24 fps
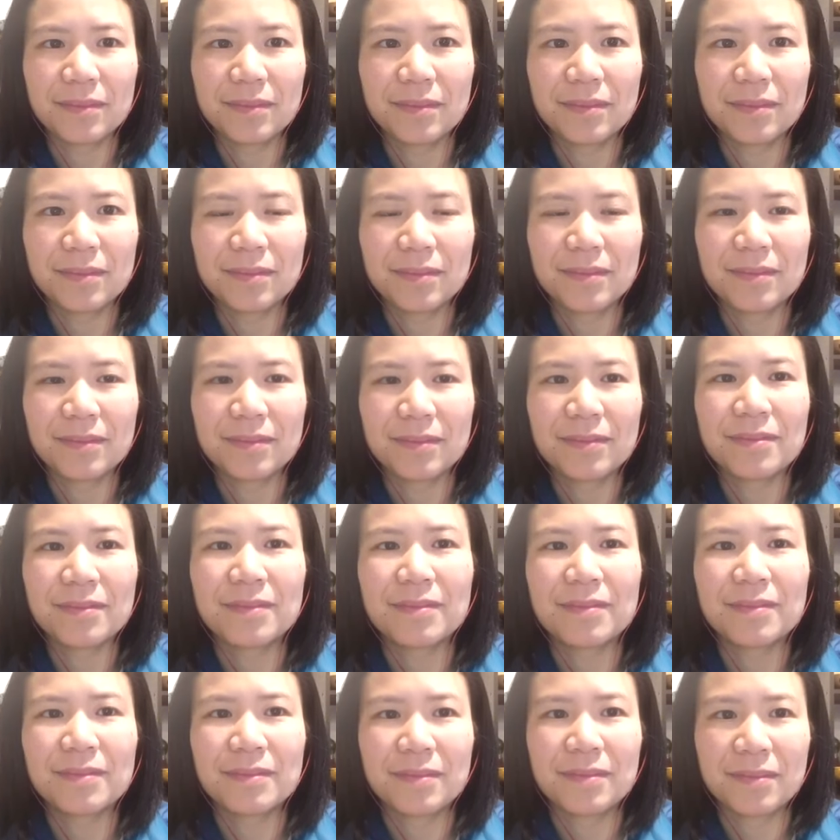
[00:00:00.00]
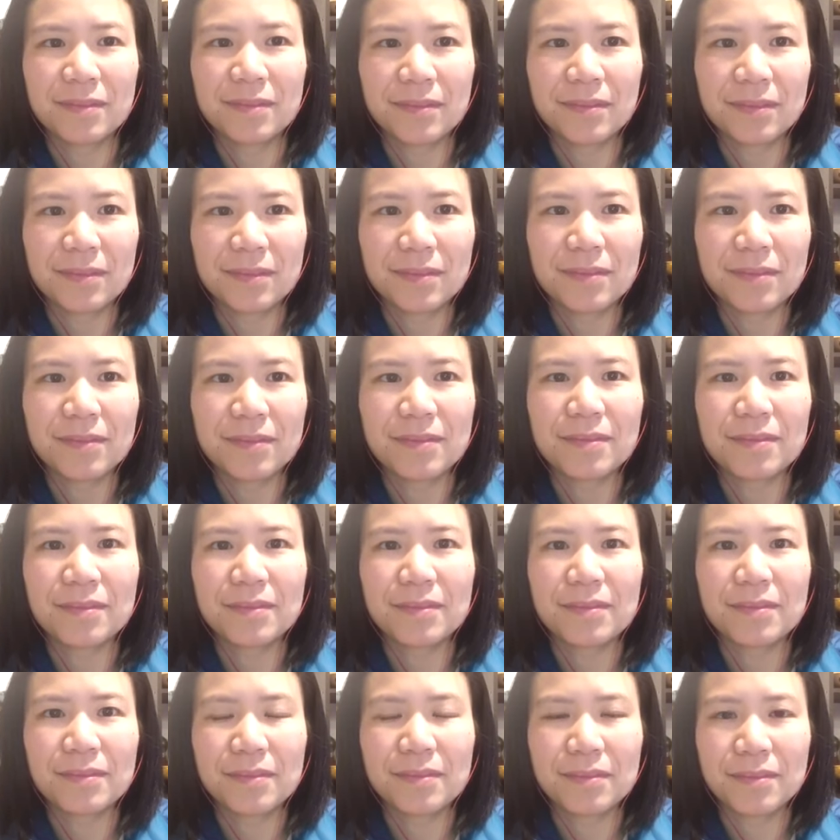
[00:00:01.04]

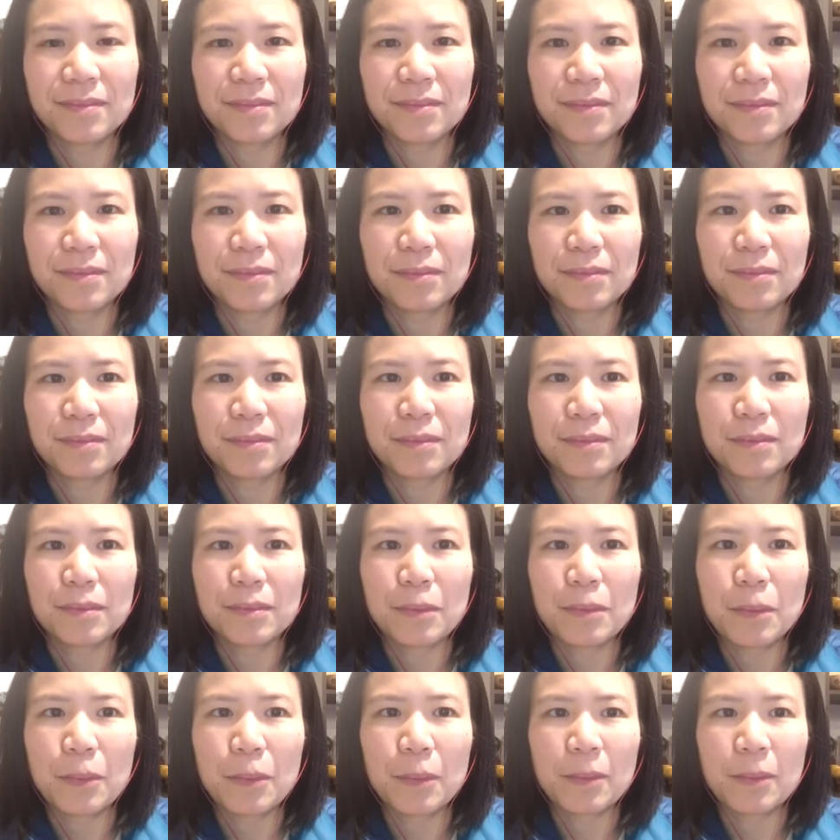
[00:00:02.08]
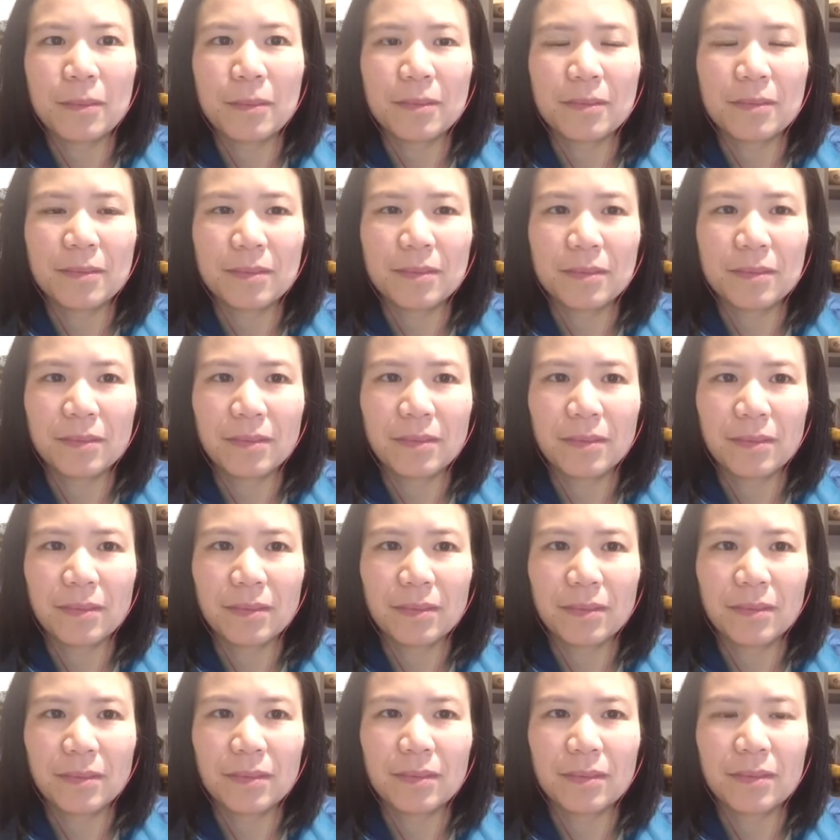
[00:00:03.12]

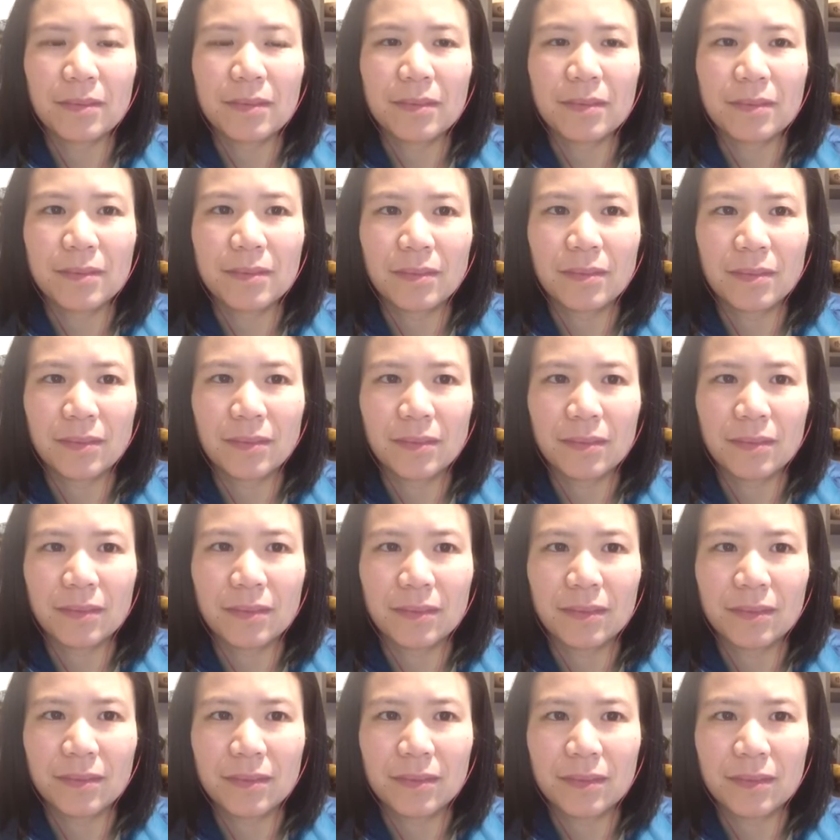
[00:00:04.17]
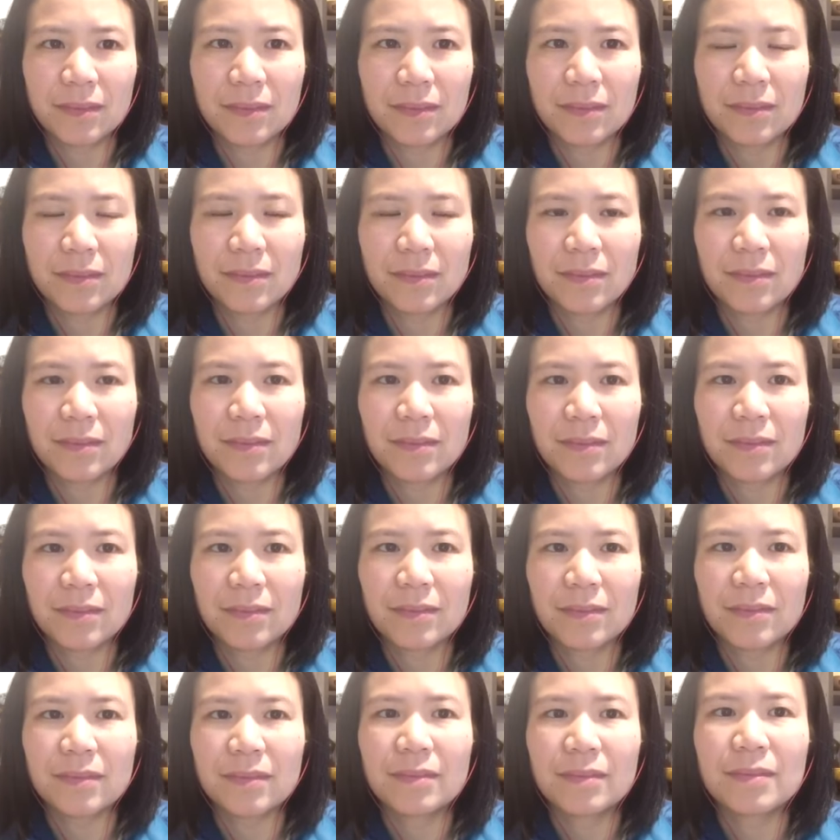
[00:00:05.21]

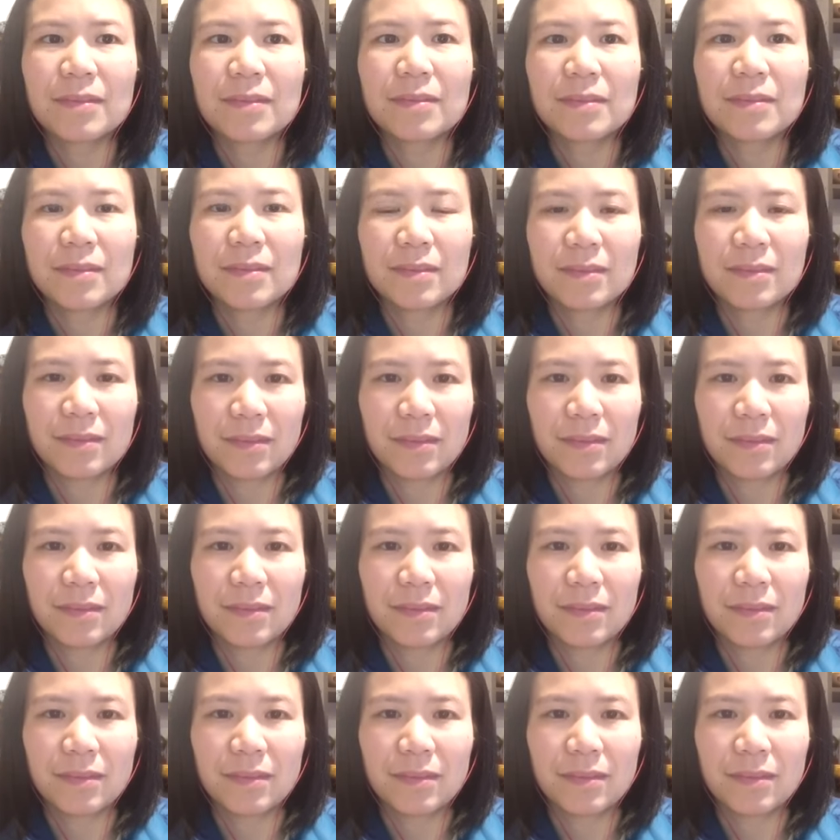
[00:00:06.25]
[no speech]